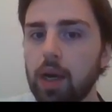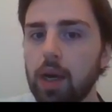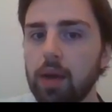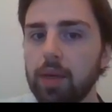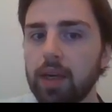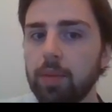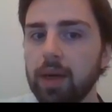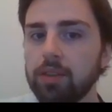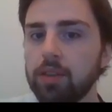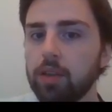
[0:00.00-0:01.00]
in
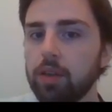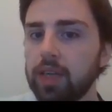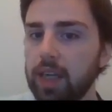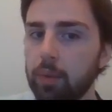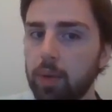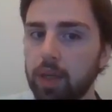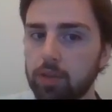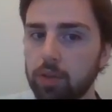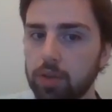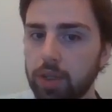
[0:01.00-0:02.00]
comparison to other keywords
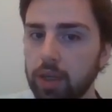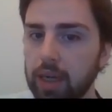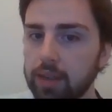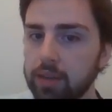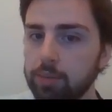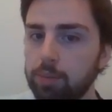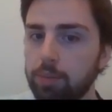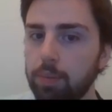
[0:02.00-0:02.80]
across Google Ads,